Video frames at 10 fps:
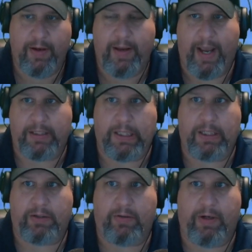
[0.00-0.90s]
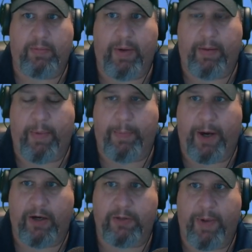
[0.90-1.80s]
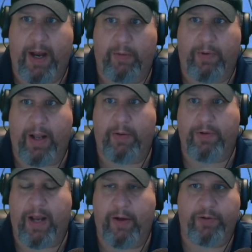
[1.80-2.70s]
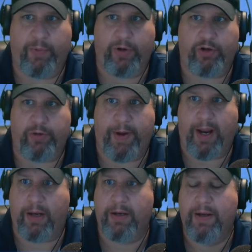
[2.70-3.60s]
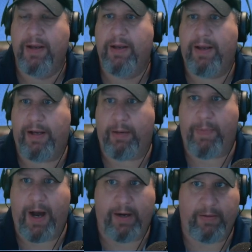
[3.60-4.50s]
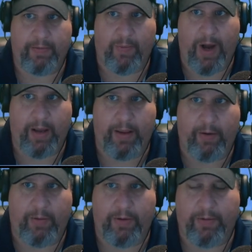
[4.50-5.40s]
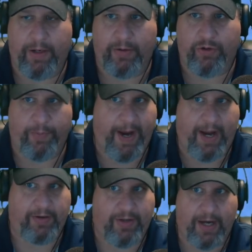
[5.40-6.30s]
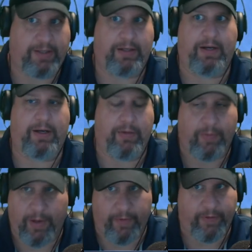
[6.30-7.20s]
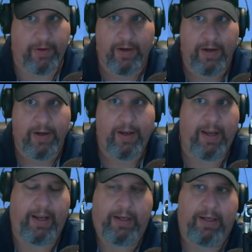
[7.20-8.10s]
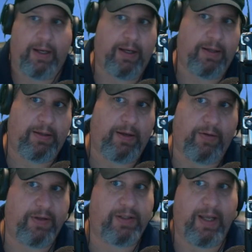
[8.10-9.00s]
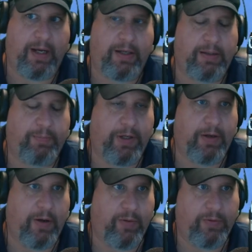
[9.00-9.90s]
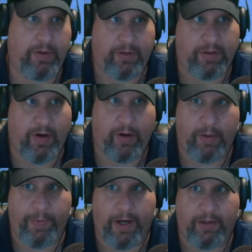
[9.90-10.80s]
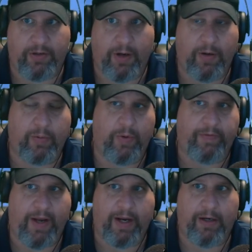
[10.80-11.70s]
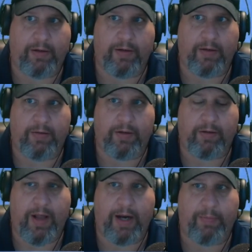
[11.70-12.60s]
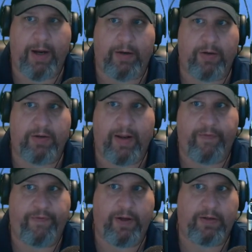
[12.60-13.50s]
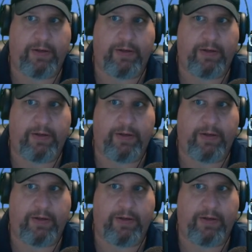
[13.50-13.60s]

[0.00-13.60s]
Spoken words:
has a history. My parents bought it when I was born in Japan, and they bought it while they were in Japan sightseeing or whatever. And, this thing has been known to start up on its own. We've taken it to clockmakers. They fixed